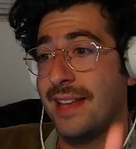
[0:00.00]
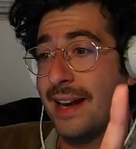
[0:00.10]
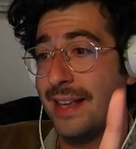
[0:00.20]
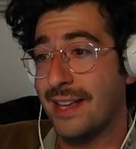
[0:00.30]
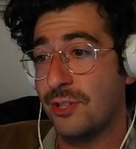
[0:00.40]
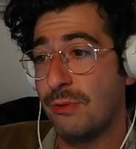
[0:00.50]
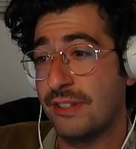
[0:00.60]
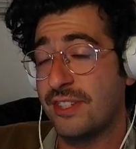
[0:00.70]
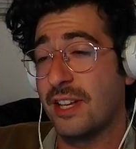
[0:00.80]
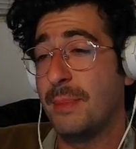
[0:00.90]
And guess who else
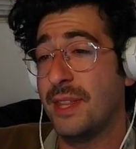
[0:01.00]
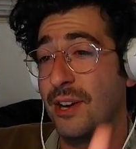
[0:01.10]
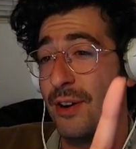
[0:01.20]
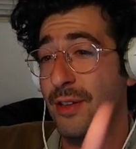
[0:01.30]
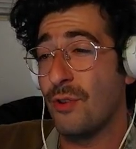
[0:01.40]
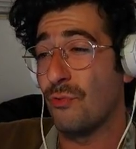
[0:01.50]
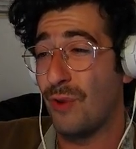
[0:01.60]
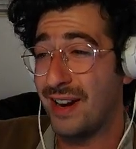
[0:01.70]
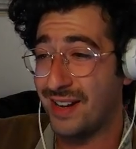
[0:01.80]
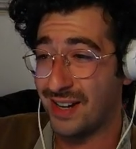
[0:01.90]
is going to be there?
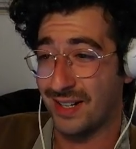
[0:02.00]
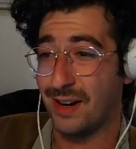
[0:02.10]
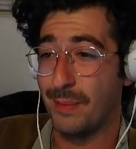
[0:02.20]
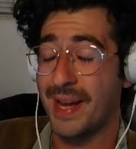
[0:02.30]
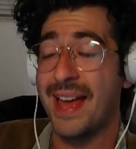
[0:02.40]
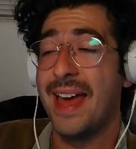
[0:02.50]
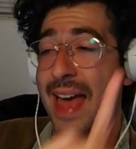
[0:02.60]
Red Dot Comic.